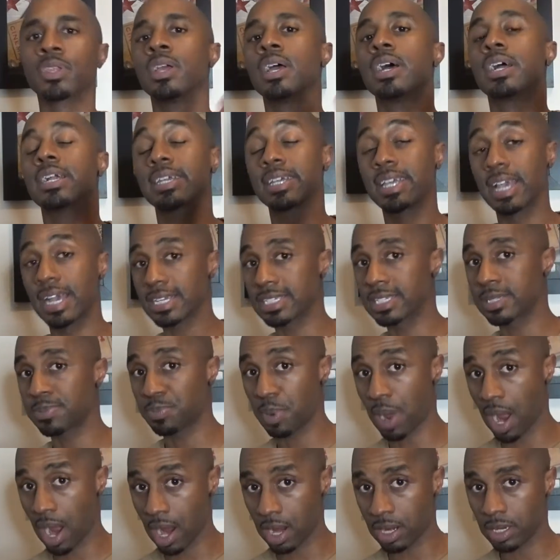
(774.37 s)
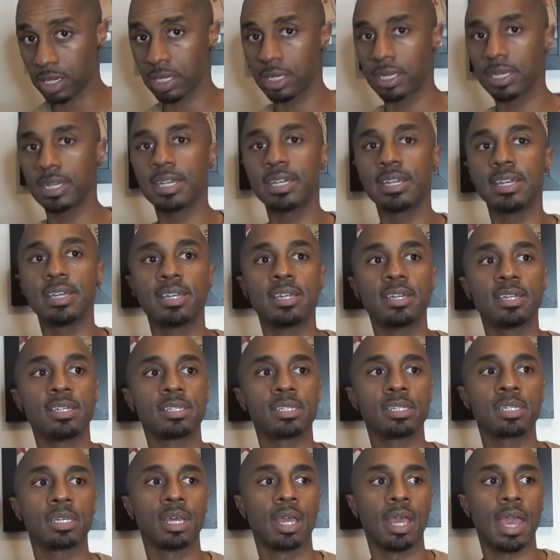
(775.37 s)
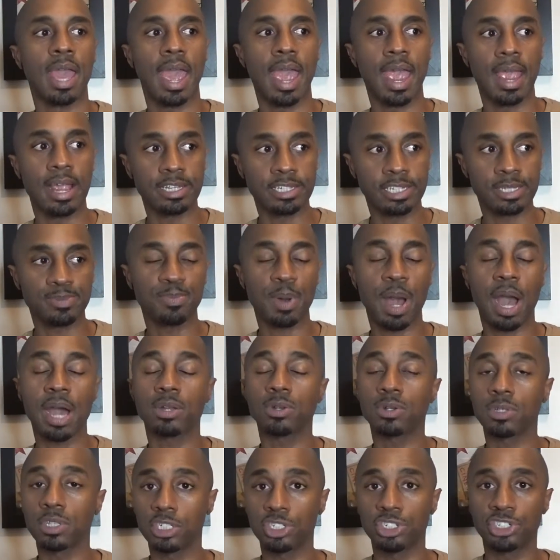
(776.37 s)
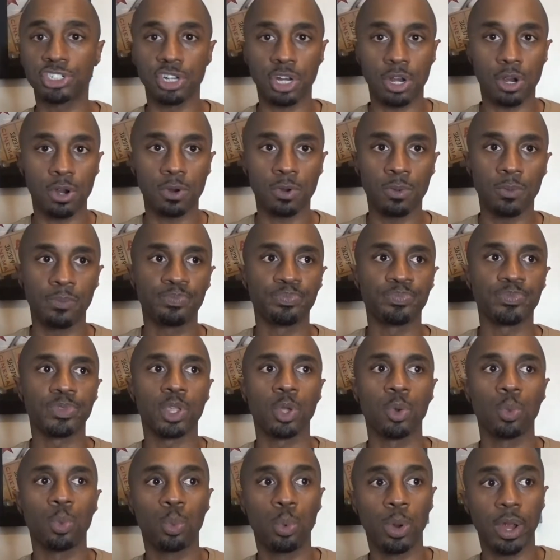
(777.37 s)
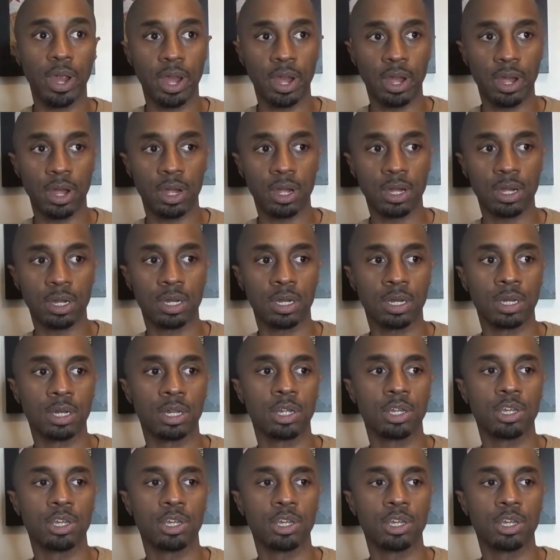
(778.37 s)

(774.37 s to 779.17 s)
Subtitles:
A guest spot is a spot on the show where